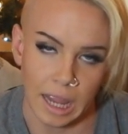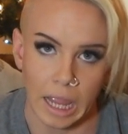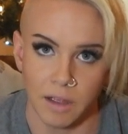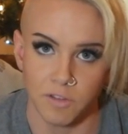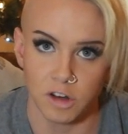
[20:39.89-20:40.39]

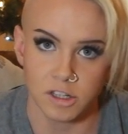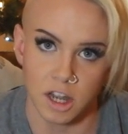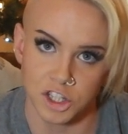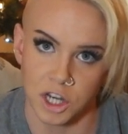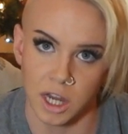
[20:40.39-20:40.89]
if you're
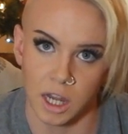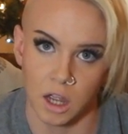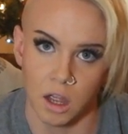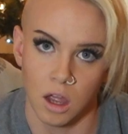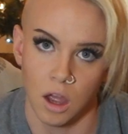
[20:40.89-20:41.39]

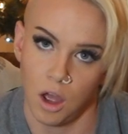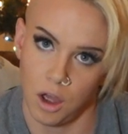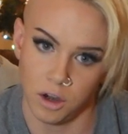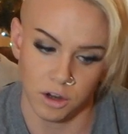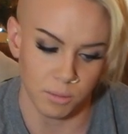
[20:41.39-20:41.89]
touching
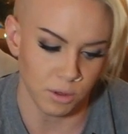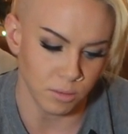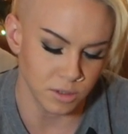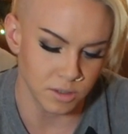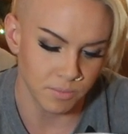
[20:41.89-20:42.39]
on your
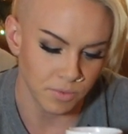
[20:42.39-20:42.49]
boobs.